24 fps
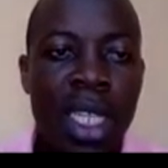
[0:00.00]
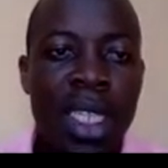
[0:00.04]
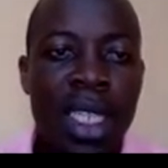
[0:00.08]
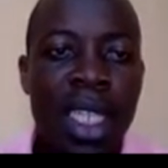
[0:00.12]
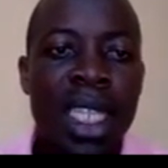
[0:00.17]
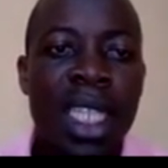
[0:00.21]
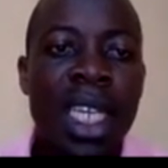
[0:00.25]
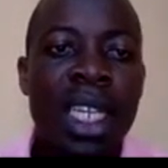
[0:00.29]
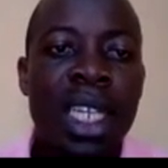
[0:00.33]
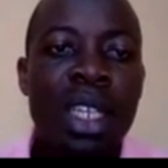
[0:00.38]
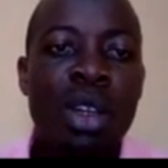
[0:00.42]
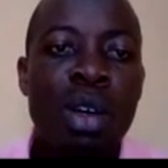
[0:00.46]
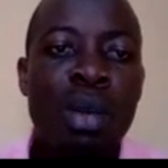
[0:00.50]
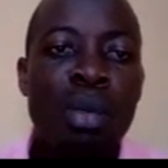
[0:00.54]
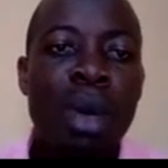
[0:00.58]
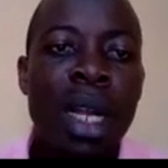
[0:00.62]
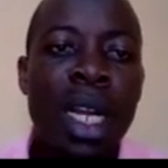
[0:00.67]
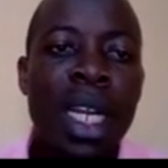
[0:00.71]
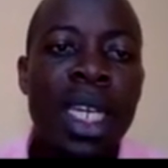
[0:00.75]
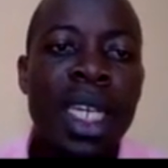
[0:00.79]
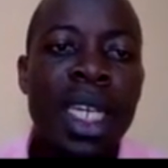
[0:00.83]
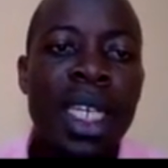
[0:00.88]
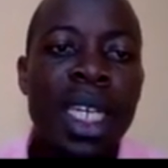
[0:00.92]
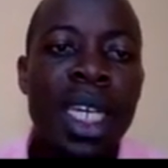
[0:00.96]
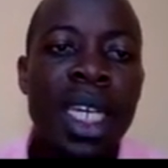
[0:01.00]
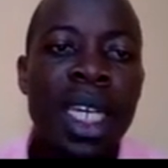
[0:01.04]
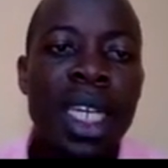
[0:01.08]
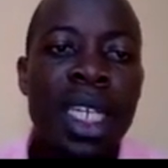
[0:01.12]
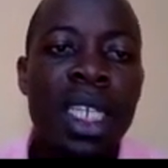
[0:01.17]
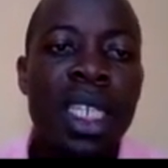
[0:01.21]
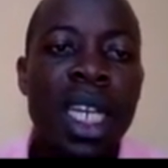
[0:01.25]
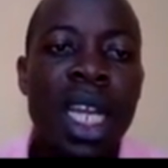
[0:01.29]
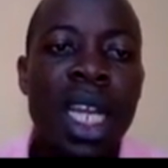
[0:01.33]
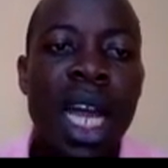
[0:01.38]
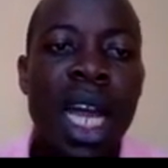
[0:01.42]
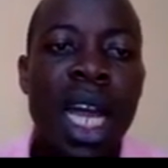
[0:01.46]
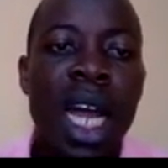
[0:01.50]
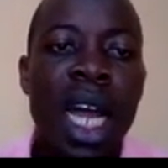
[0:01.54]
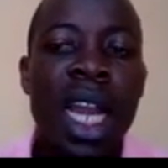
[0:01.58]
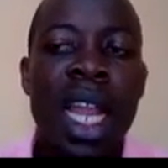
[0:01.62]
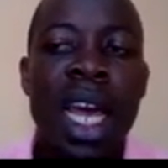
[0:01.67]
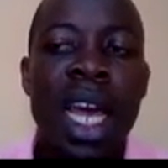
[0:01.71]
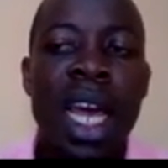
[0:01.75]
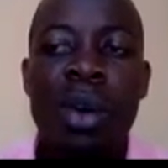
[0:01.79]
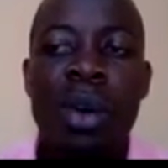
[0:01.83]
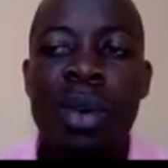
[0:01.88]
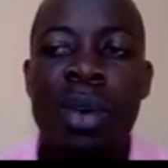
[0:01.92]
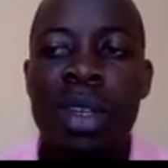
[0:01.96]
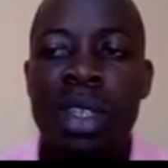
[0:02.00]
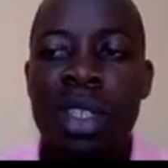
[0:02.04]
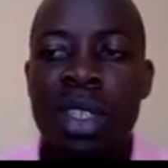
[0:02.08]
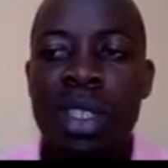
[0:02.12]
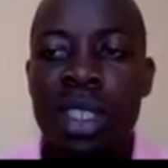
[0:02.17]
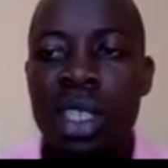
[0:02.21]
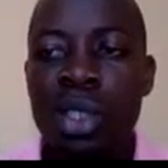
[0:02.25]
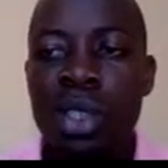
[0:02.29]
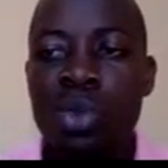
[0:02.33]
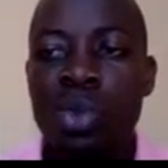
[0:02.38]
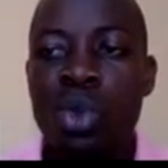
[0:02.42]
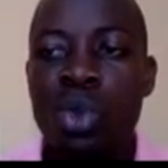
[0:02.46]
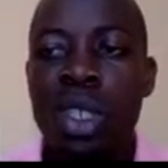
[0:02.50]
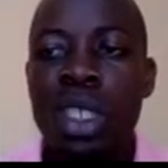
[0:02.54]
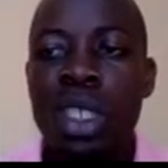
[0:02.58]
Then they normally get allowances